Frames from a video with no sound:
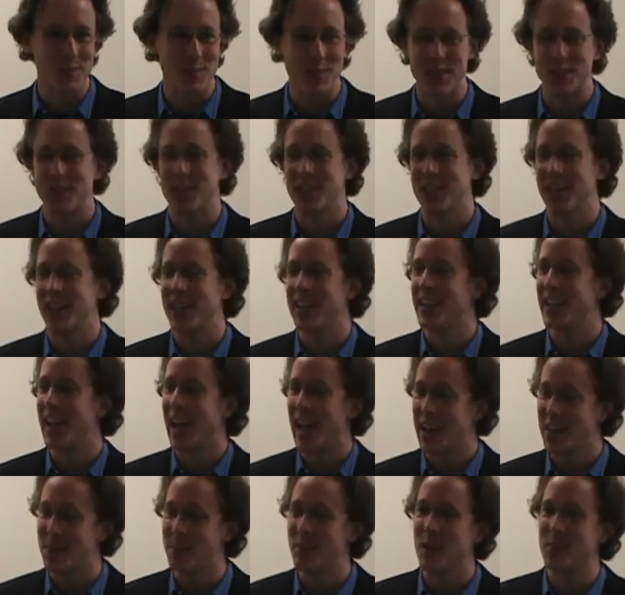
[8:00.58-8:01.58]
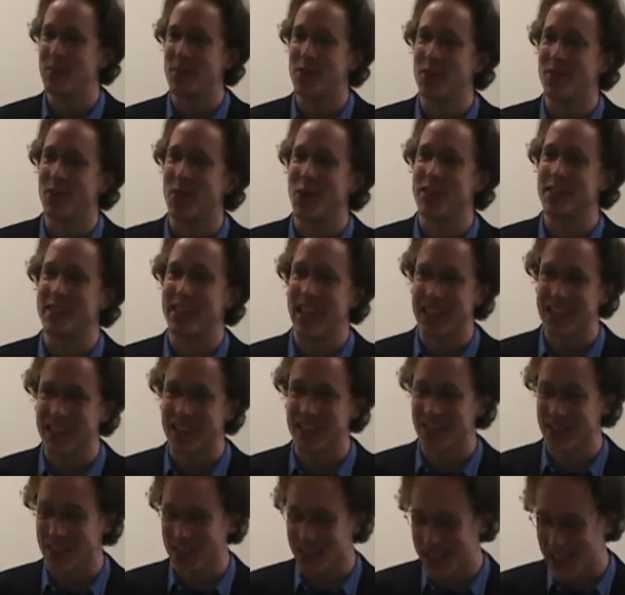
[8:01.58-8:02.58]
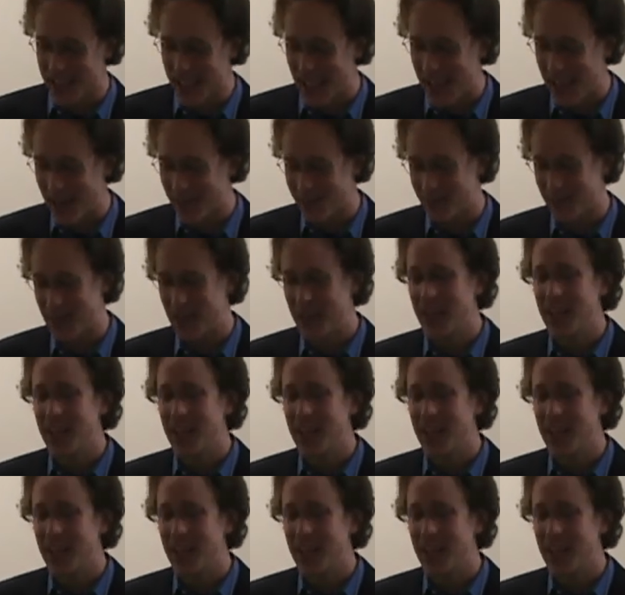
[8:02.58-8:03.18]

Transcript: Michigan and a member of our technical staff